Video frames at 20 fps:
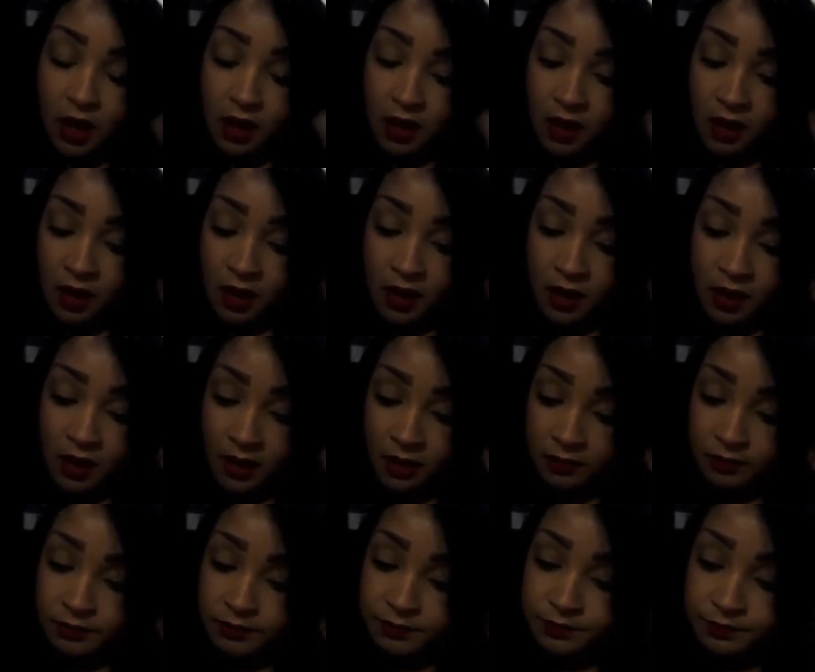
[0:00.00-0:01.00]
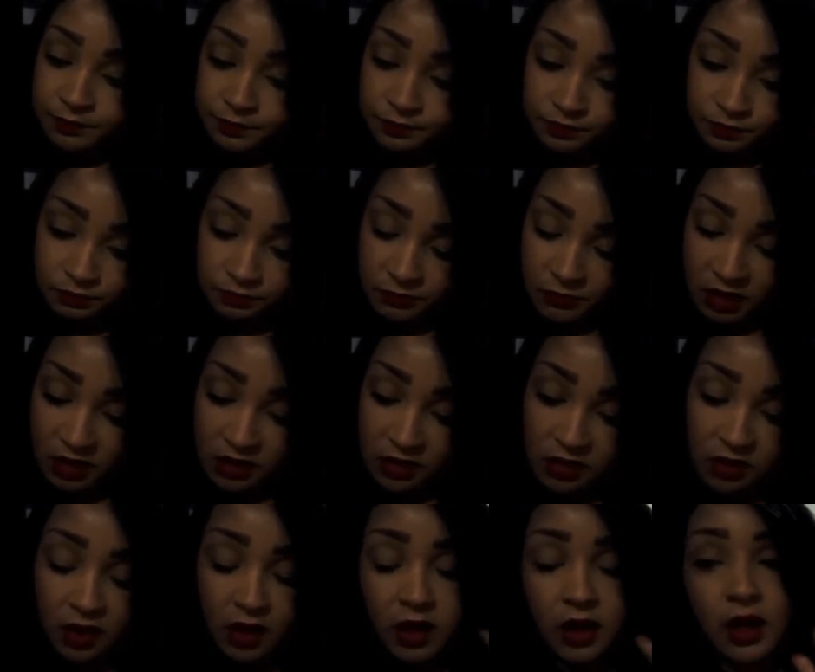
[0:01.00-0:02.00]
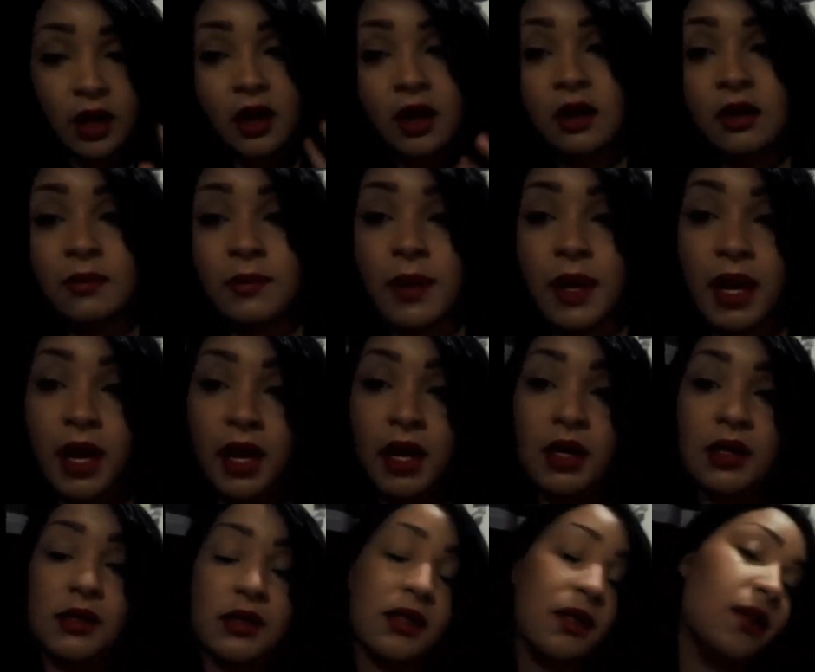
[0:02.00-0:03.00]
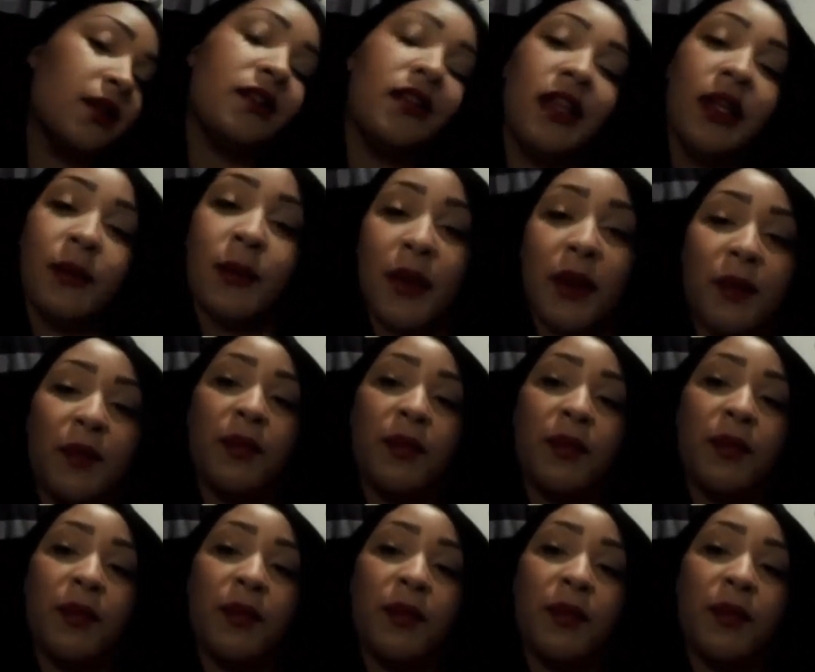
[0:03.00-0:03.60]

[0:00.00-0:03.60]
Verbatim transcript: Um, sorry y'all, my hair is irritating me.